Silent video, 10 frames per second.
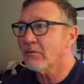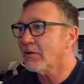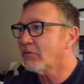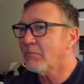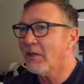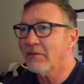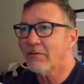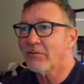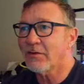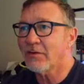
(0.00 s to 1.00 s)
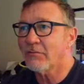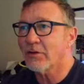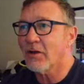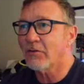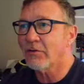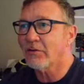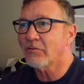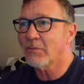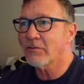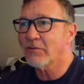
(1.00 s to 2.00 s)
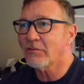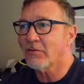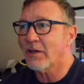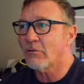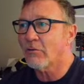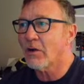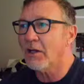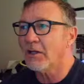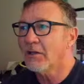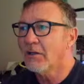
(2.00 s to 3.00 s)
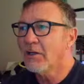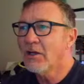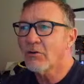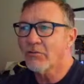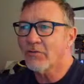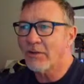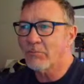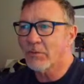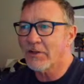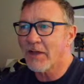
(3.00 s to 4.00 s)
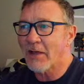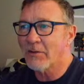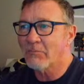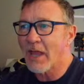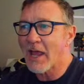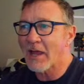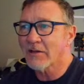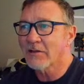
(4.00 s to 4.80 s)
Let's make this a different color. Let's make this that gray. Of course, I'd print it out in black,